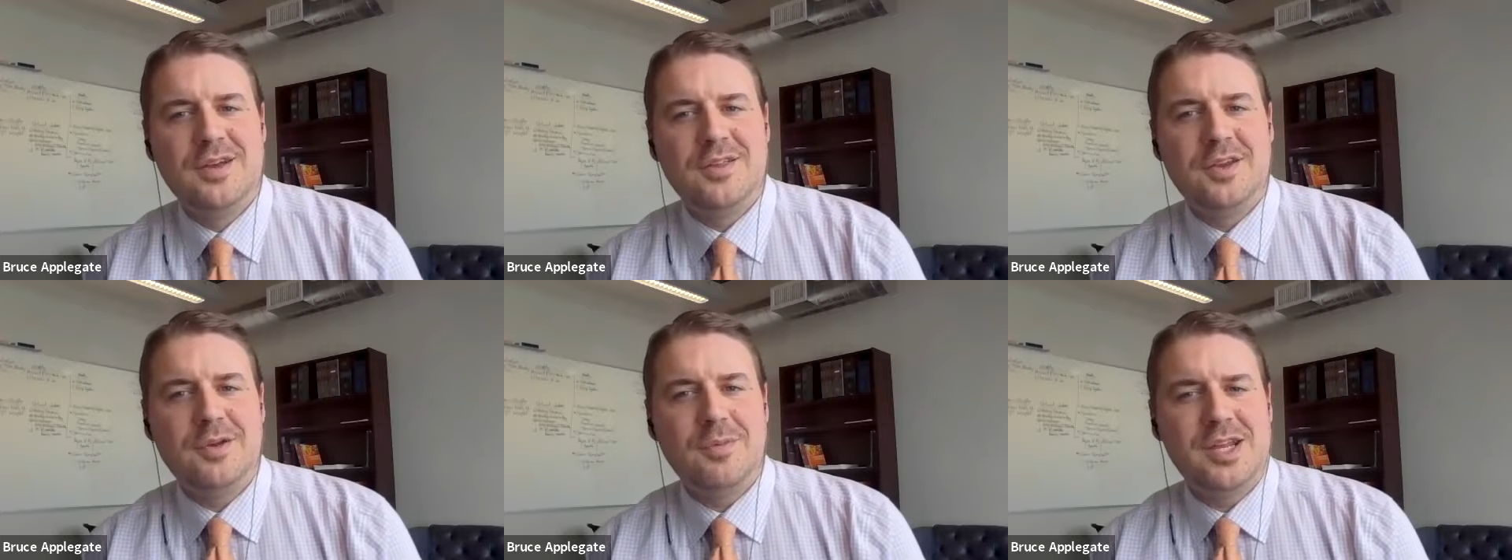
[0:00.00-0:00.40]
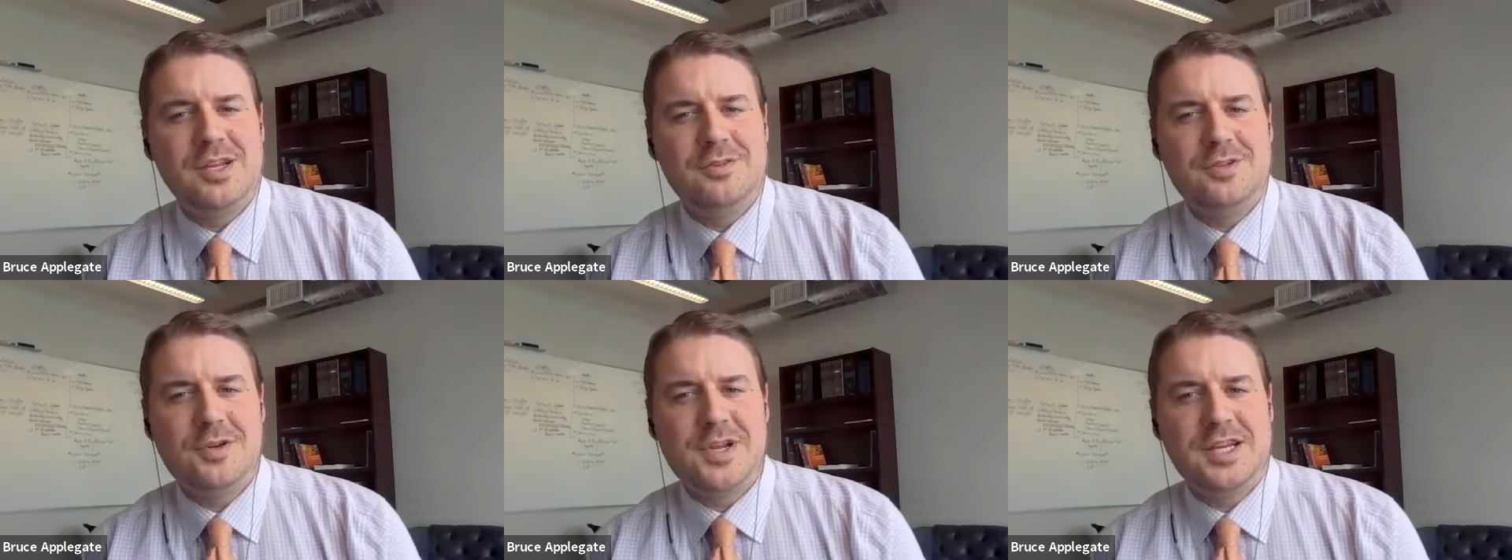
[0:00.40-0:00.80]

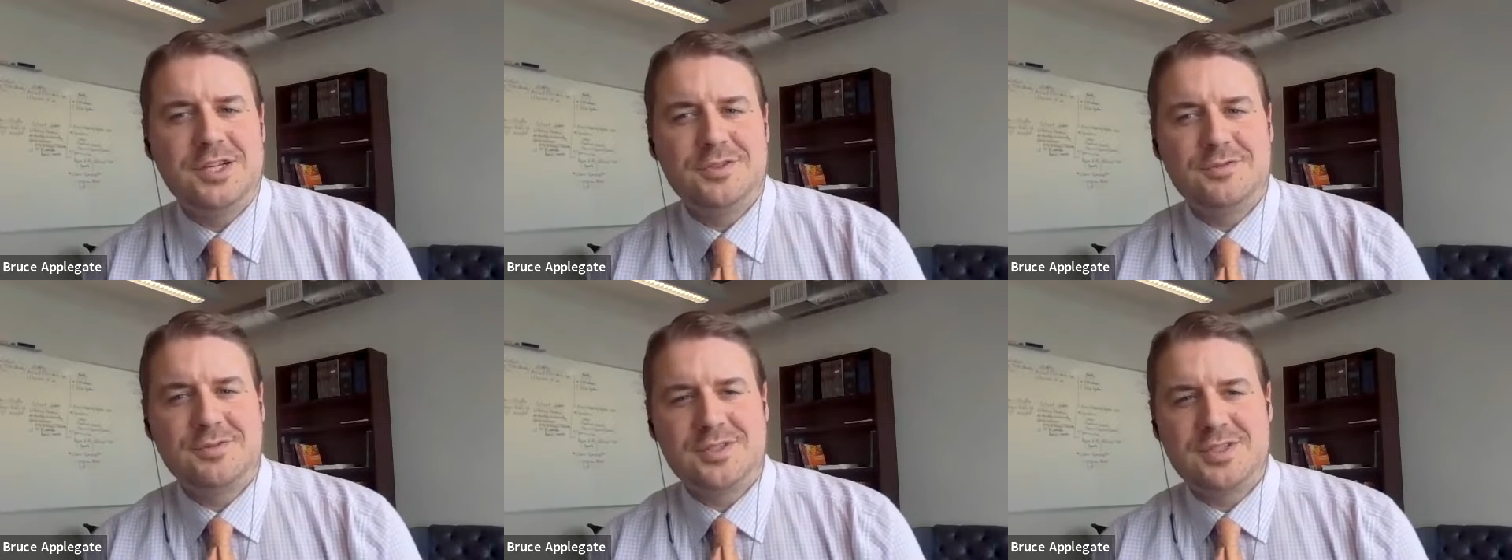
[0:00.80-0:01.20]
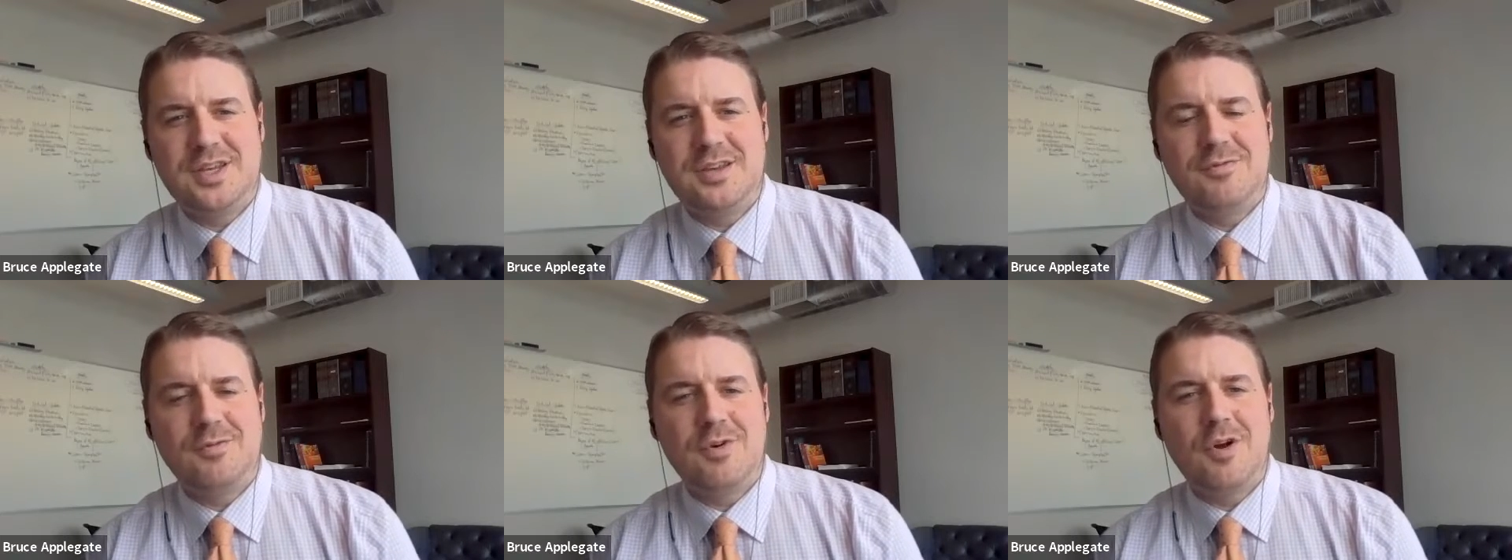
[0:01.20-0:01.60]
The donations
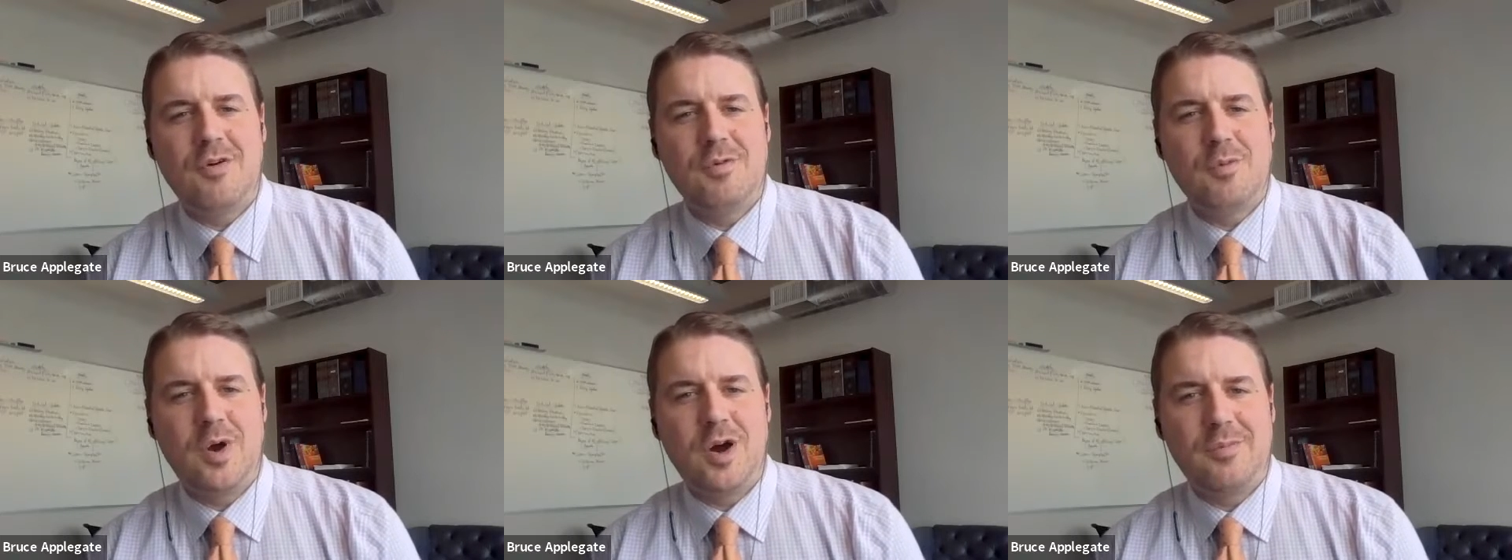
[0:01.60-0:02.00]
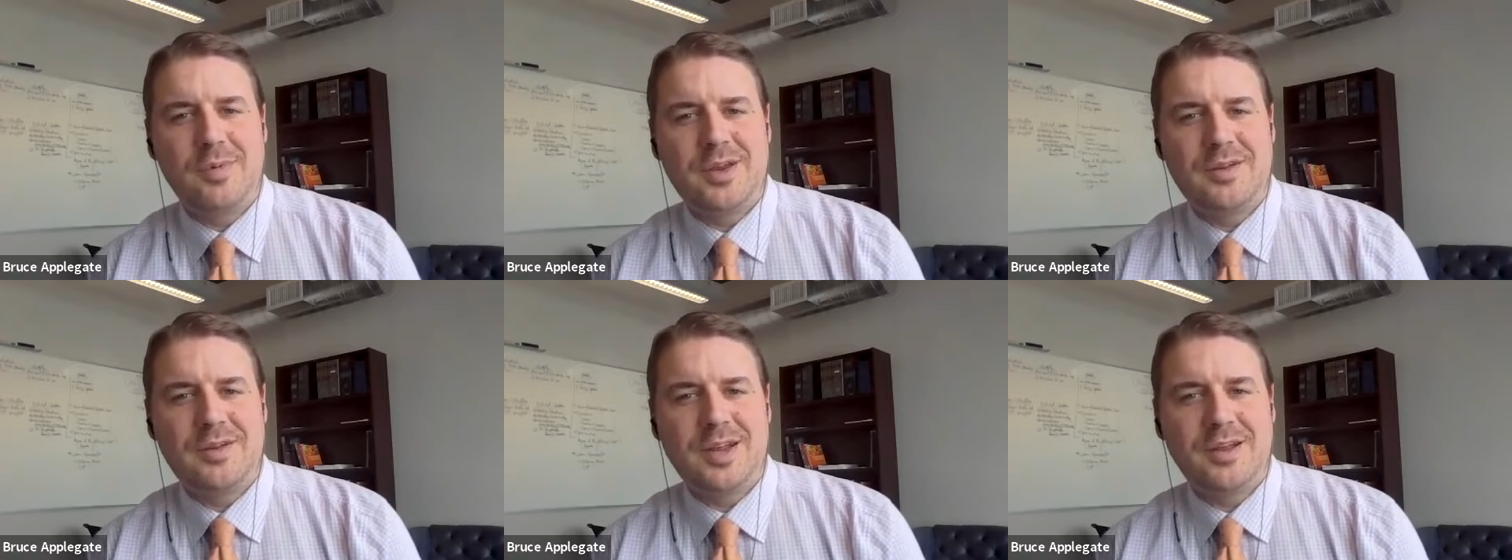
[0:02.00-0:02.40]
received were overwhelming